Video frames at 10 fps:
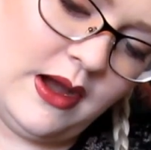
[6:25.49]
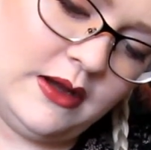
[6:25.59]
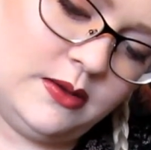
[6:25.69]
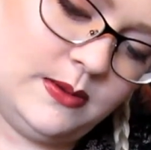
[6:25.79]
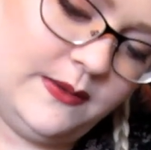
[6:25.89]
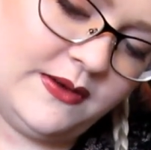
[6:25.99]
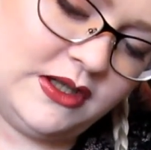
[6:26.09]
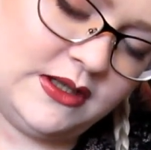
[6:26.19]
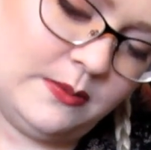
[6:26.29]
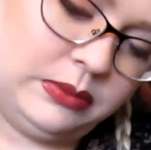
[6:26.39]
I do believe it's
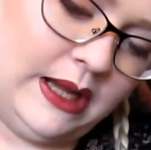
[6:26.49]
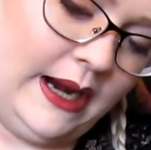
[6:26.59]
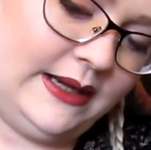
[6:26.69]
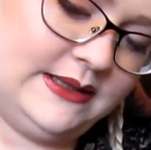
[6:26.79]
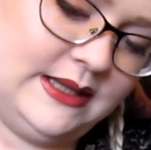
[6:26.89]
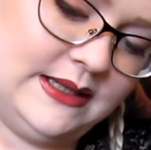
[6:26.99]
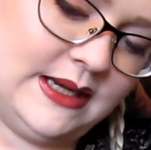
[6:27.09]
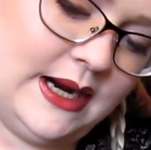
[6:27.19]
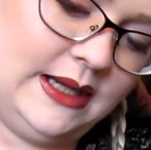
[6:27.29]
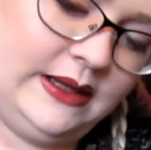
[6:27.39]
just a black. It says
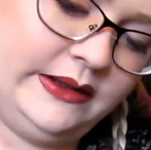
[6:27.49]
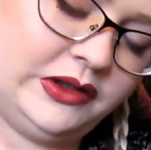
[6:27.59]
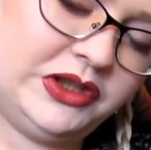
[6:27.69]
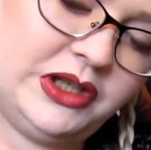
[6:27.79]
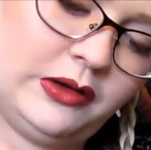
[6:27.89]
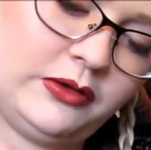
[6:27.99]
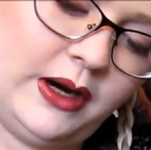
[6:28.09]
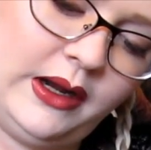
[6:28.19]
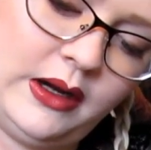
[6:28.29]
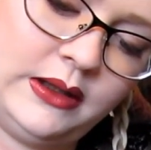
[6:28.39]
Highliner Gel
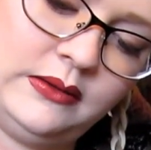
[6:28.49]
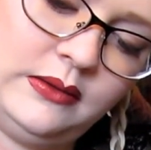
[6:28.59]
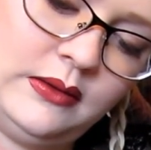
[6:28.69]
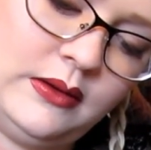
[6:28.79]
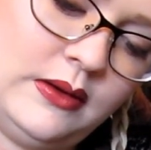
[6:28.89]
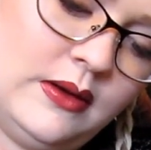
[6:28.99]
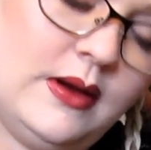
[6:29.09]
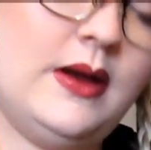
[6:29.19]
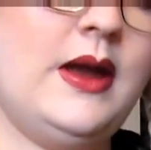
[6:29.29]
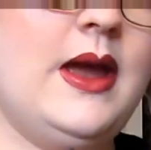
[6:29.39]
Crayon,
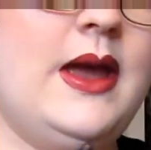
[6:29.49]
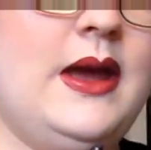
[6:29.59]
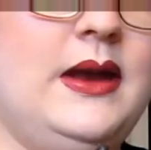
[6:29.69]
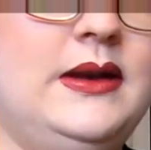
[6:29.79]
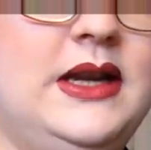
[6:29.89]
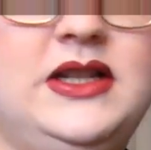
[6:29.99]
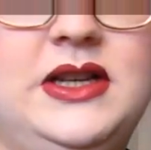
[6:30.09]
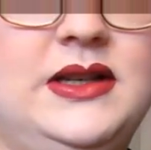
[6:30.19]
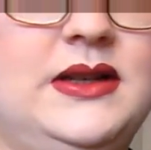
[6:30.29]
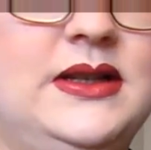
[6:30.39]
and it's
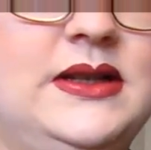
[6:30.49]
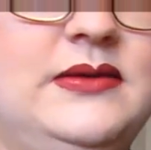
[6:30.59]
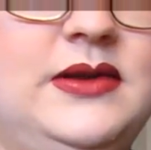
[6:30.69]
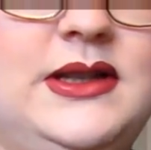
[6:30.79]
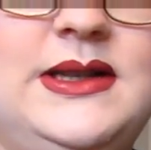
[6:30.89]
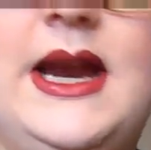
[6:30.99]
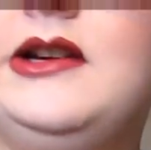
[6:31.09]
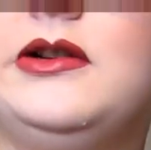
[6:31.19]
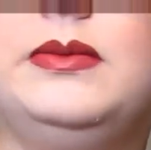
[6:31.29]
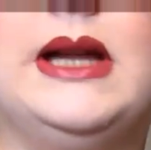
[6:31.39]
just a
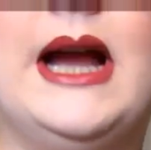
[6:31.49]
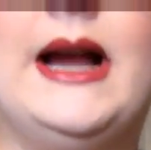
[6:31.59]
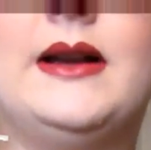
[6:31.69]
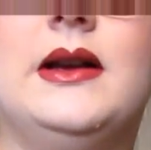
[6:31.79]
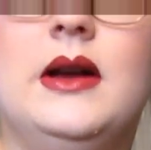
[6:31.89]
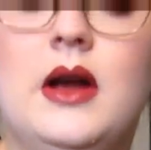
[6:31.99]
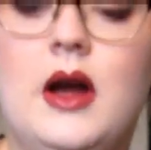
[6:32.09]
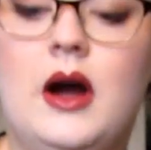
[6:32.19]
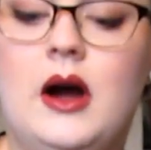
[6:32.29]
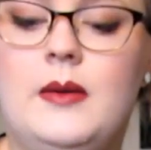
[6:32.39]
standard black.
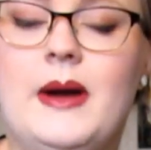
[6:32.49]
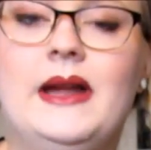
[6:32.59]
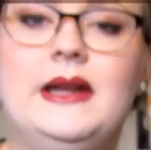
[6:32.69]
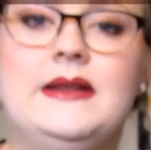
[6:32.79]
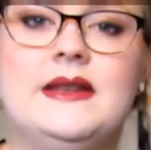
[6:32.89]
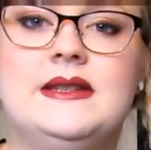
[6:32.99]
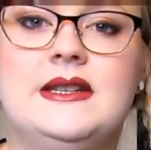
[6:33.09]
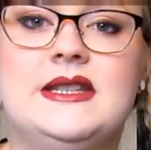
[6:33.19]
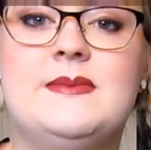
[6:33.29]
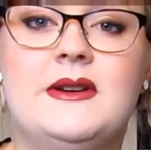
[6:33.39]
I like this,
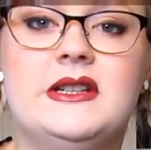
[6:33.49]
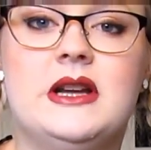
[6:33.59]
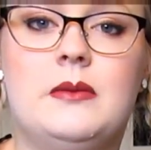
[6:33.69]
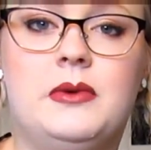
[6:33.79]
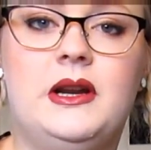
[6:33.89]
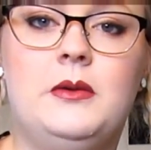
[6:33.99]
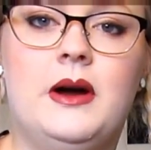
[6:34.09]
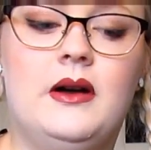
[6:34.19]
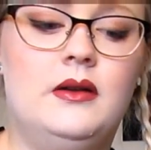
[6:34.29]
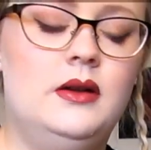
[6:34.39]
it smudges out pretty
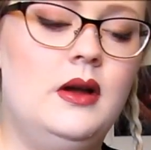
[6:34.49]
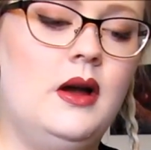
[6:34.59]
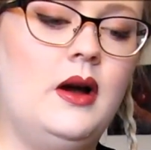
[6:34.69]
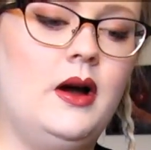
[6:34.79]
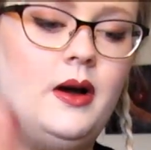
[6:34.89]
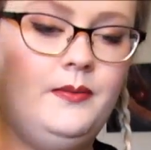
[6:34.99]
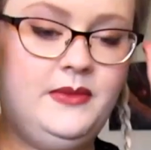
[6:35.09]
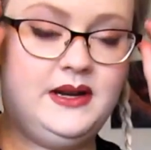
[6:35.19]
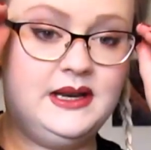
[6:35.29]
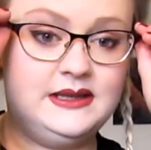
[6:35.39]
well.
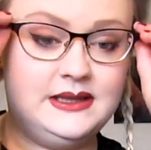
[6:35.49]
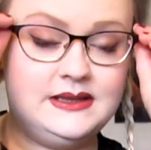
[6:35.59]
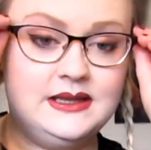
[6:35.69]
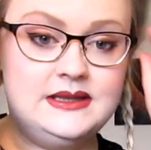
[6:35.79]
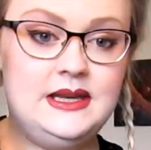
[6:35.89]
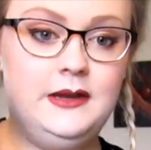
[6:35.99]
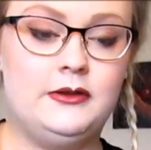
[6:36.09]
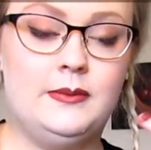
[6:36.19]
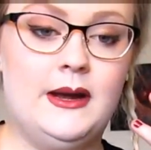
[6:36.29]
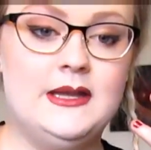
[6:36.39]
The consistency
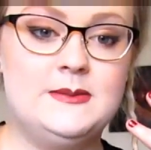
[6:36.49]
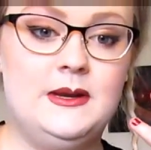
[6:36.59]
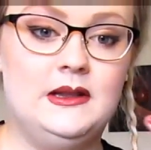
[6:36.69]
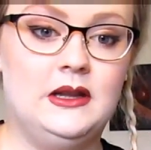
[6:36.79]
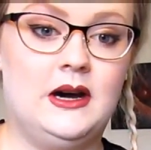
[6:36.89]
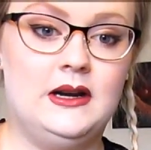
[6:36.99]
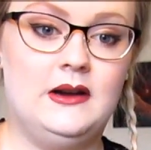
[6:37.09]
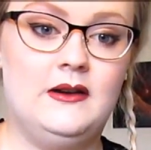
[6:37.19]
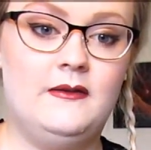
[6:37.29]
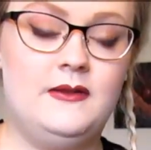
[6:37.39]
reminds me a lot
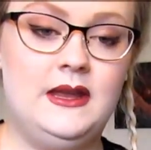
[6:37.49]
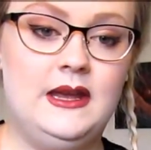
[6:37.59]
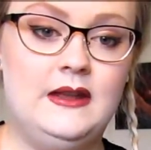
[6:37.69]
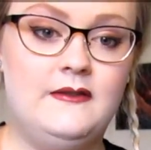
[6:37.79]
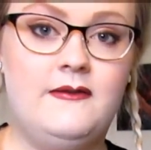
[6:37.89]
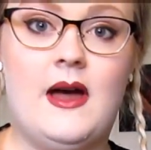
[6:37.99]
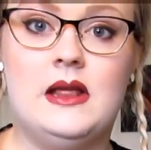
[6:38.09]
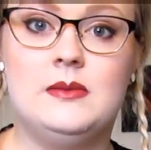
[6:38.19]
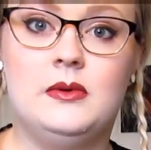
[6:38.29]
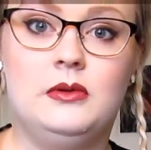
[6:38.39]
of the
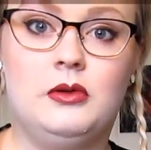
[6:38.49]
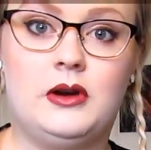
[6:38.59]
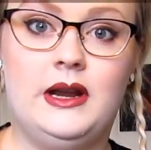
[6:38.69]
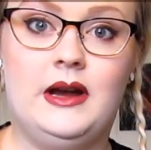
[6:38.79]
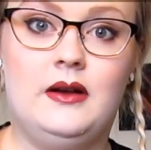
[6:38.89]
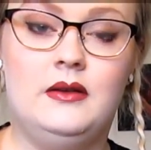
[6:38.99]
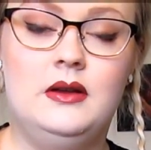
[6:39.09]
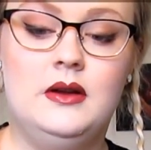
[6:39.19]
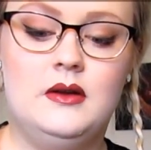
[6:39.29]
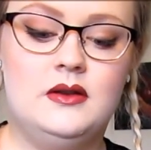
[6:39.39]
Infallible L'Oreal.
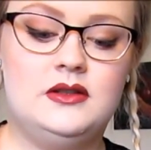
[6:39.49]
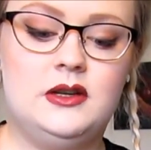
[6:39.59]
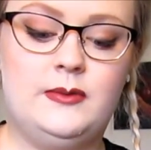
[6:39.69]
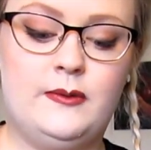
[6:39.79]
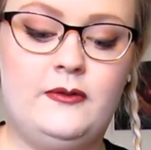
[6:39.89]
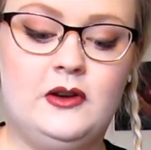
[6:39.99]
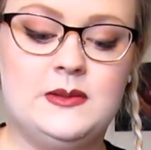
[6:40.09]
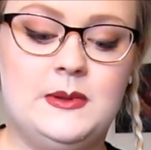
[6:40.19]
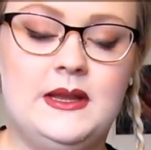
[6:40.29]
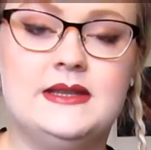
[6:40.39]
So if you're
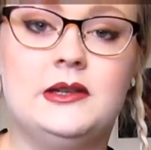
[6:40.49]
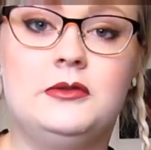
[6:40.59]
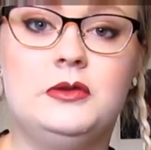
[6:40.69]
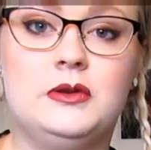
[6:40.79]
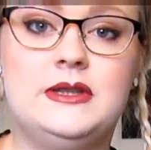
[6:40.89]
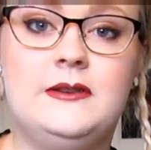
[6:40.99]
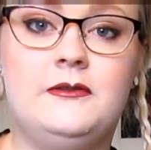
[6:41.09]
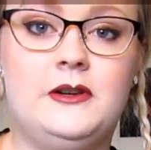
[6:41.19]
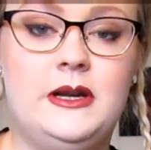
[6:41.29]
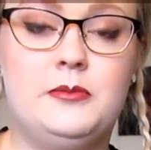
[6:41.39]
first thing that's a
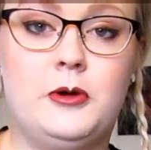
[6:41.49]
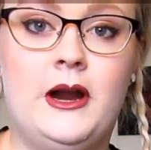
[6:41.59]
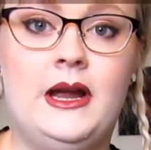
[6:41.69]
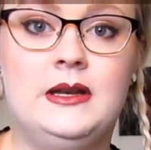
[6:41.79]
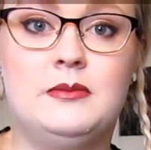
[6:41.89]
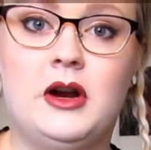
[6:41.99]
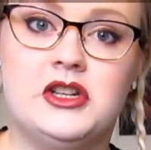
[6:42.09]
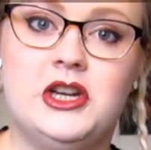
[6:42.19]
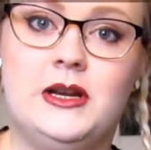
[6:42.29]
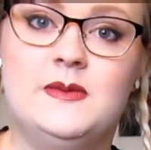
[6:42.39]
cruelty-free brand, Marc
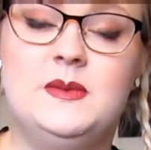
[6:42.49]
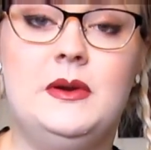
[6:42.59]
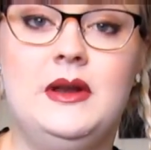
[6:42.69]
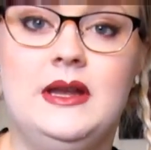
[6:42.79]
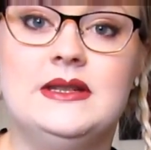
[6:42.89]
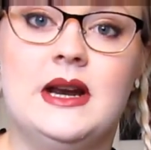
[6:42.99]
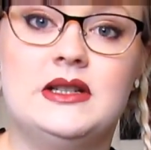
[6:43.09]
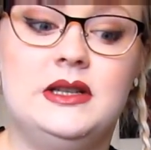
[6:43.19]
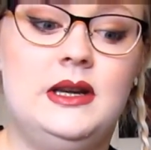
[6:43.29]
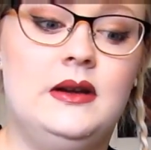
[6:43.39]
Jacobs Beauty is
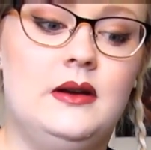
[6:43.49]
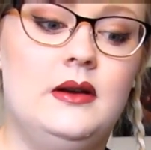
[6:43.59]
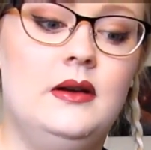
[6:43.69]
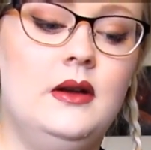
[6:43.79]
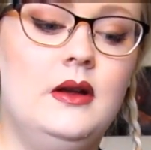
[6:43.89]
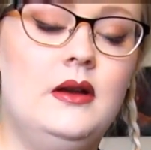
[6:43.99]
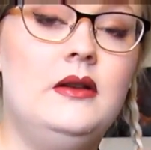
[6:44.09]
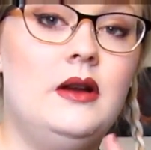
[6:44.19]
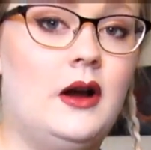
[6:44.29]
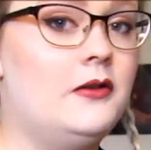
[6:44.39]
actually
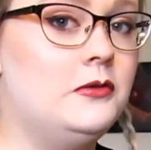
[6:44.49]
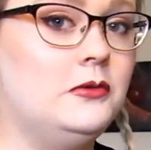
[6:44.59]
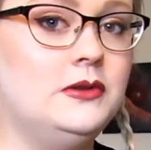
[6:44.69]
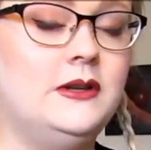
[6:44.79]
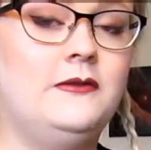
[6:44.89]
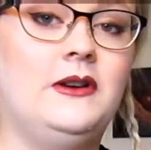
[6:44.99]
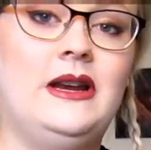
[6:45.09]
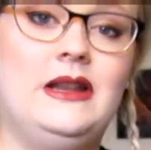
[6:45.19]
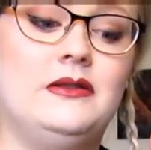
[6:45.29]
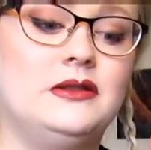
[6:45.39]
not cruelty-free,
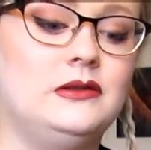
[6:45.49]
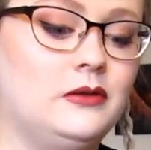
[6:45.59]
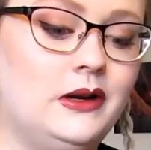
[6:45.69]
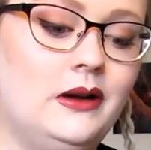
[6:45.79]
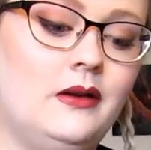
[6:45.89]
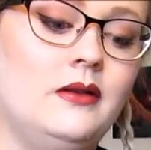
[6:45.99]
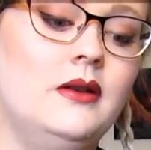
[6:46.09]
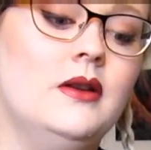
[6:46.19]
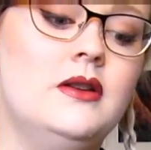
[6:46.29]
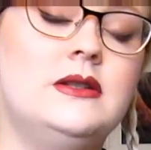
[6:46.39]
neither is
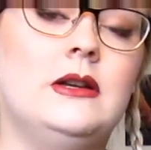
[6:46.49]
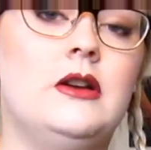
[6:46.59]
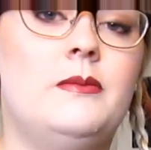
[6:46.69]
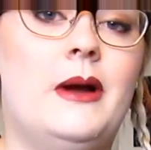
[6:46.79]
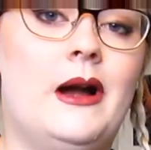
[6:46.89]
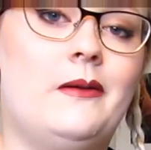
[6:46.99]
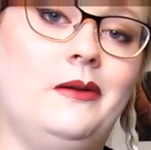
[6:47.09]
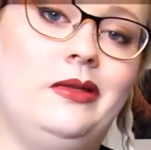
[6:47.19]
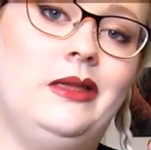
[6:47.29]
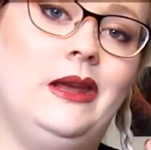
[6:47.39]
L'Oreal. So I'd go
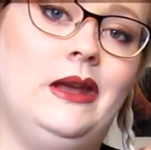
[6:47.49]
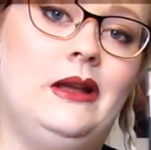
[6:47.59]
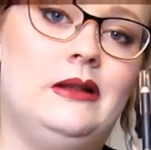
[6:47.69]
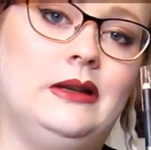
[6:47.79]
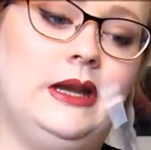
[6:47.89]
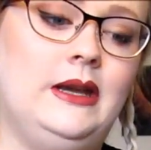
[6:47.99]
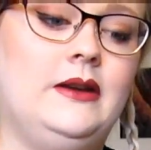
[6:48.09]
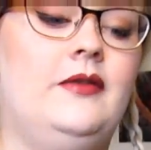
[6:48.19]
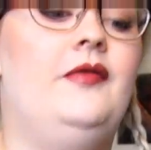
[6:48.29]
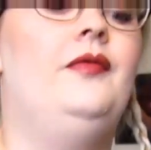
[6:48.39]
back with the Clinique.